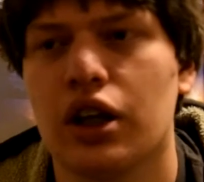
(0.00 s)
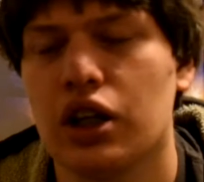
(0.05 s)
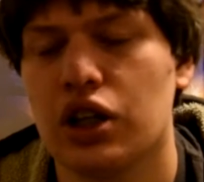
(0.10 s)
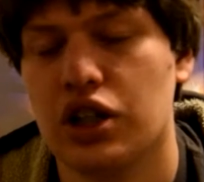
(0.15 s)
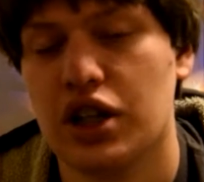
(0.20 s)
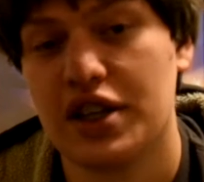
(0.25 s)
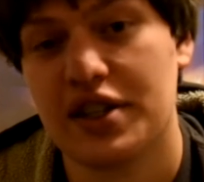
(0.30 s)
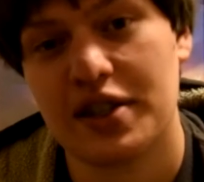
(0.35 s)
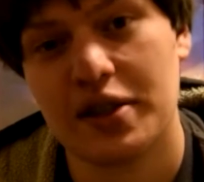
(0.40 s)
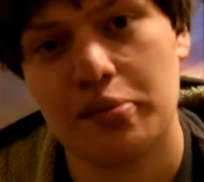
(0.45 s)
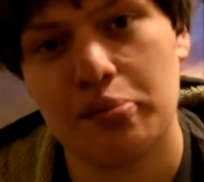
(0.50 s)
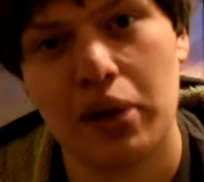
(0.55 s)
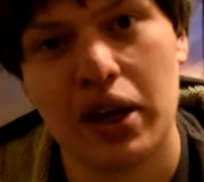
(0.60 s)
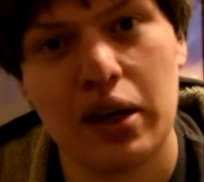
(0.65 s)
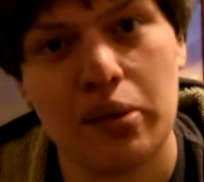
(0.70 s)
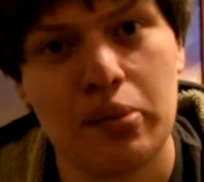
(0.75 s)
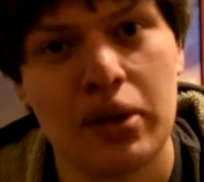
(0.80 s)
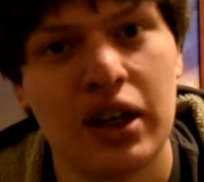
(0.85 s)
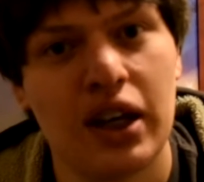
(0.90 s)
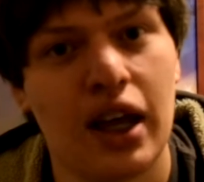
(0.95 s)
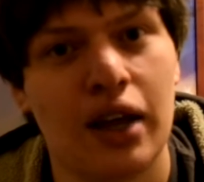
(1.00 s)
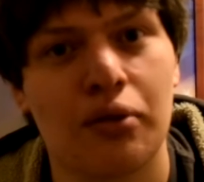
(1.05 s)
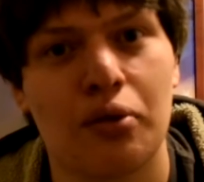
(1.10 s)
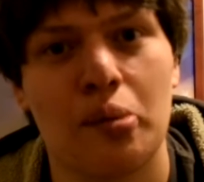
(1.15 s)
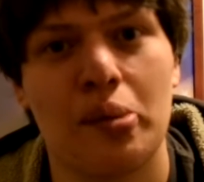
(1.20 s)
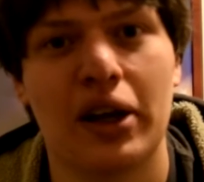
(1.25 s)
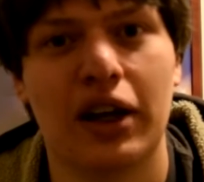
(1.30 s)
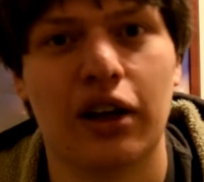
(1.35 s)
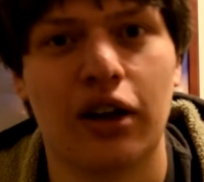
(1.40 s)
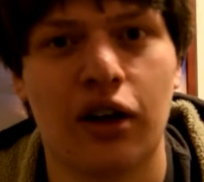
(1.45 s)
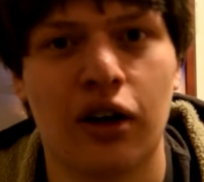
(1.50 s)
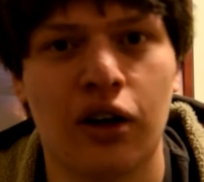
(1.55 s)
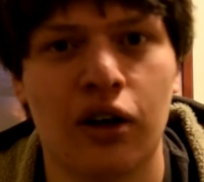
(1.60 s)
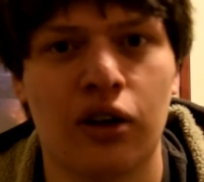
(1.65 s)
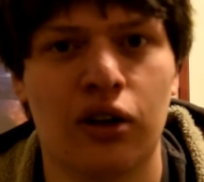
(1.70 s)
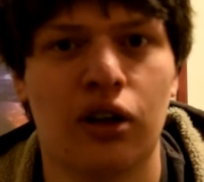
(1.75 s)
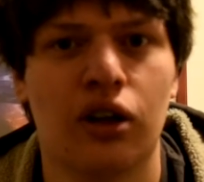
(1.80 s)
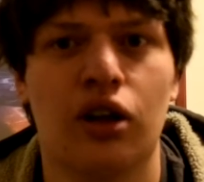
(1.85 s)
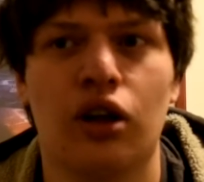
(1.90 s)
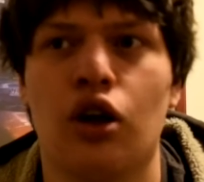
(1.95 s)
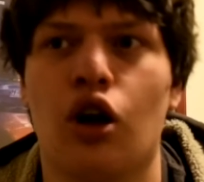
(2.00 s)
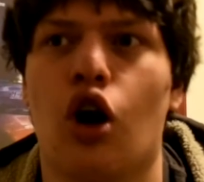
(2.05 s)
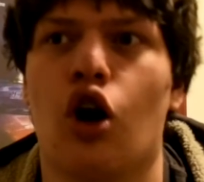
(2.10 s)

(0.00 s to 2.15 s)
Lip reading: Jason Bateman and Rebecca Hall